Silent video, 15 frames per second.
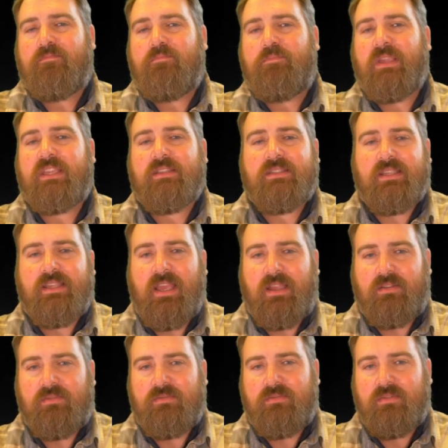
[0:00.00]
because
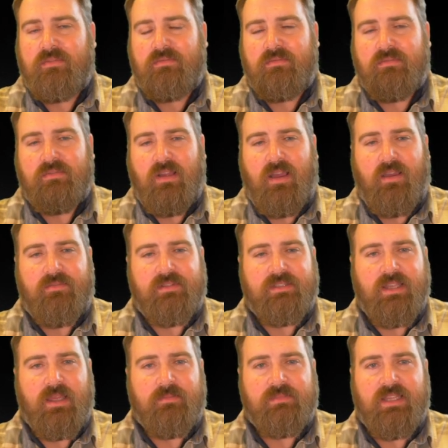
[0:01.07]
again,
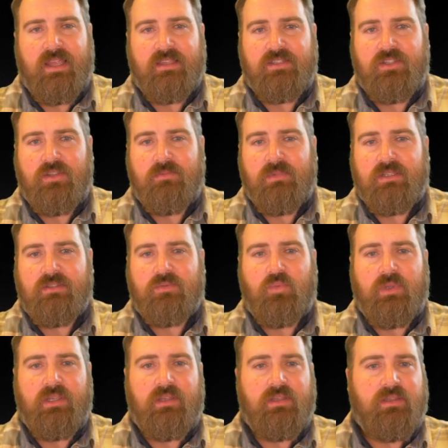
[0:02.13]
oftentimes as humans,
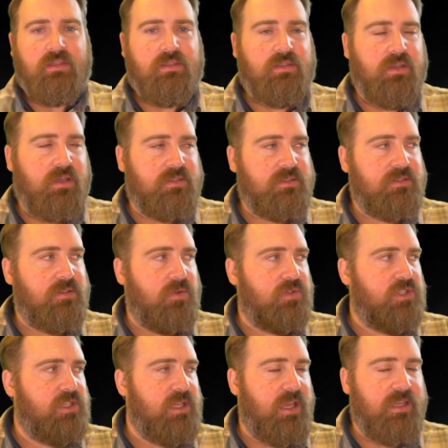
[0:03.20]
we
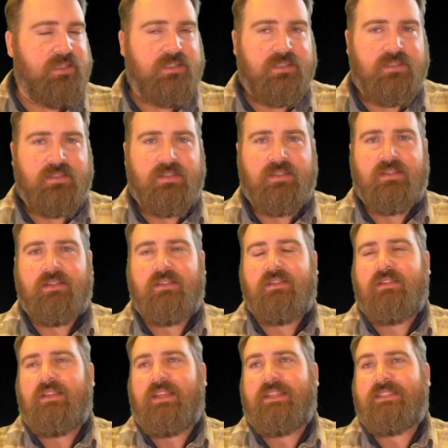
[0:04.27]
associate
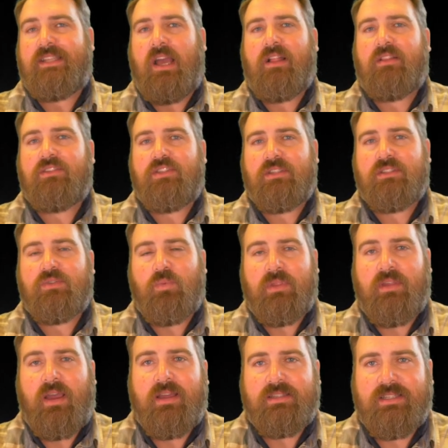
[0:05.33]
intelligence with
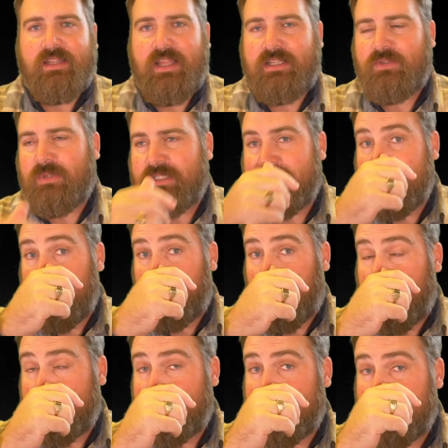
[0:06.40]
us, and that's what
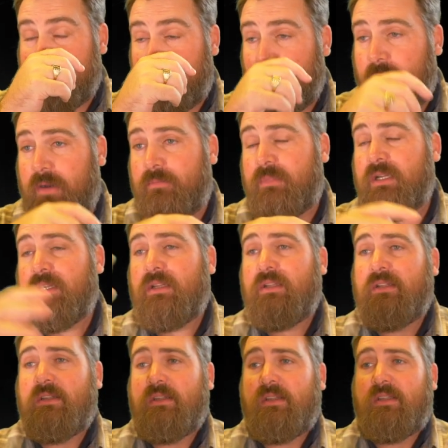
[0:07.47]
separates us from,
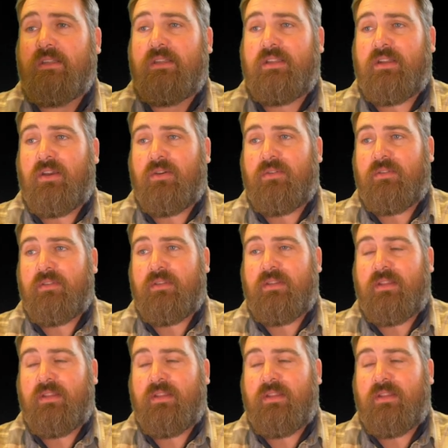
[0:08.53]
all